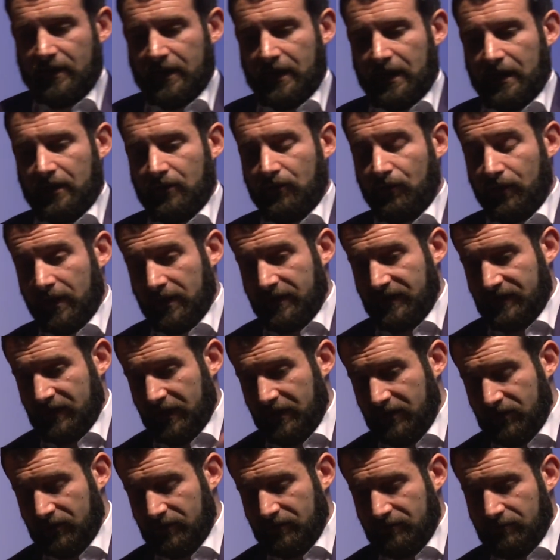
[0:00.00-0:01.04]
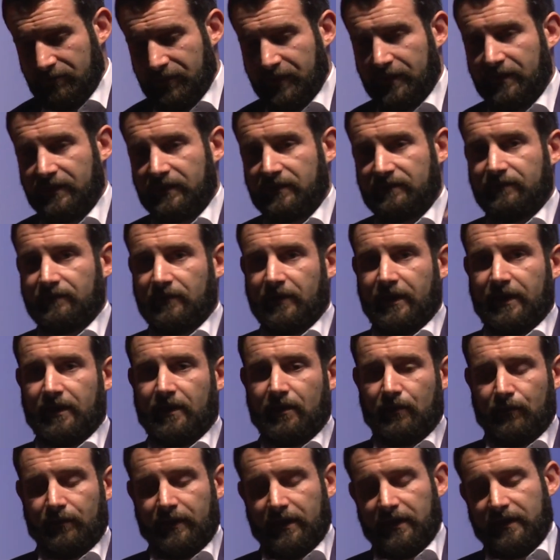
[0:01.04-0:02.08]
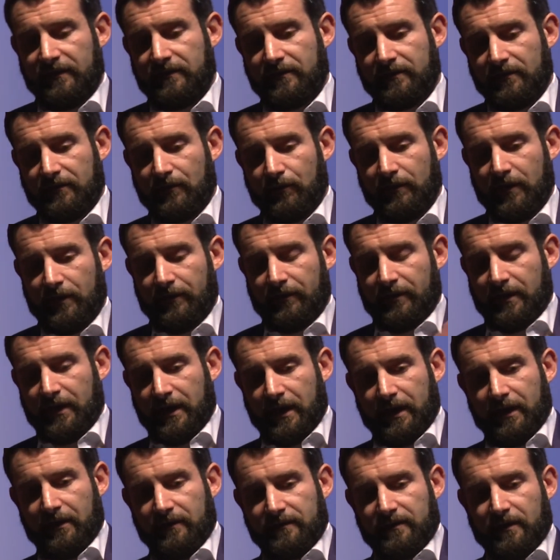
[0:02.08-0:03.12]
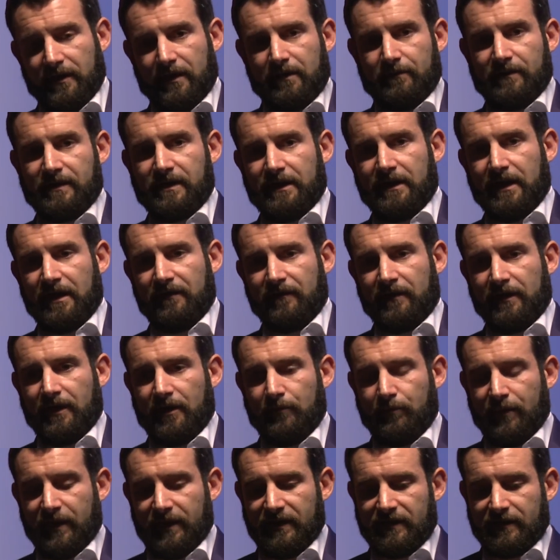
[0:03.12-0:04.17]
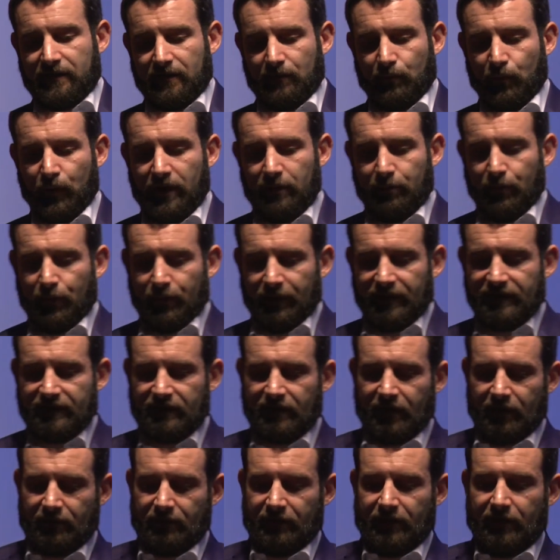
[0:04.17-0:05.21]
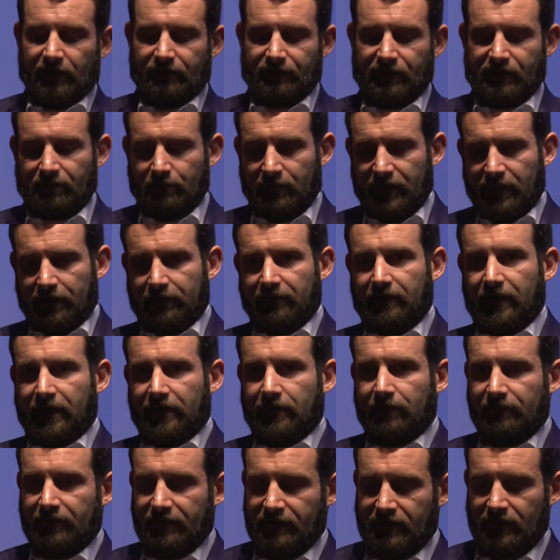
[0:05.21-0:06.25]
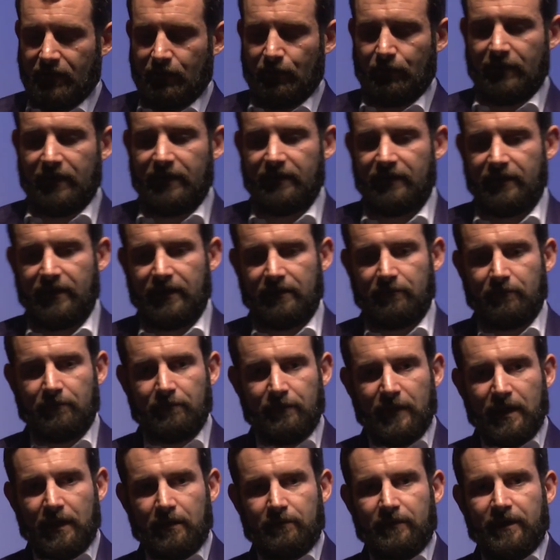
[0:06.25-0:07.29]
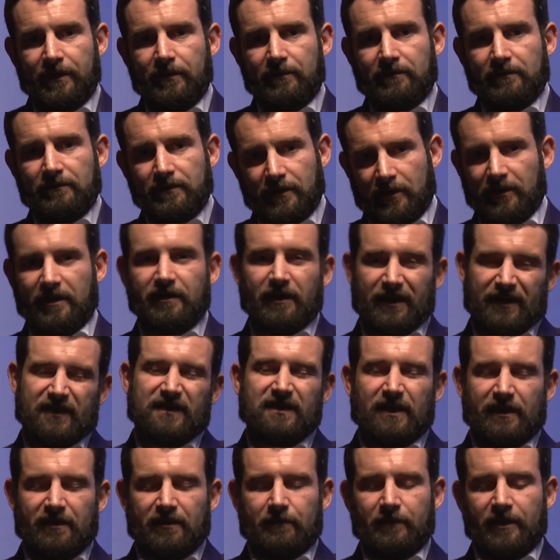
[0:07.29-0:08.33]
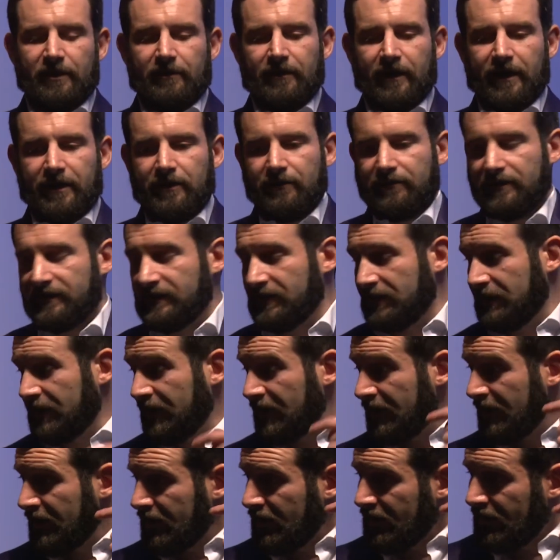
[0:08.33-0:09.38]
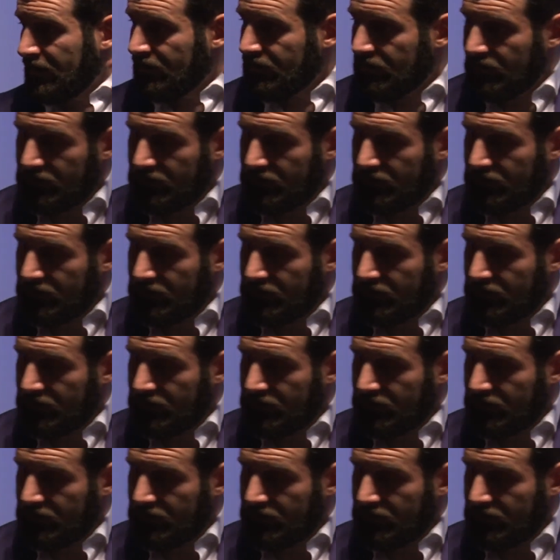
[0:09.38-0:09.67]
localization, because right now we need to go out and autonomously navigate based on waypoints. That only gives us meter accuracy. We need to get millimeter or kind of centimeter accuracy to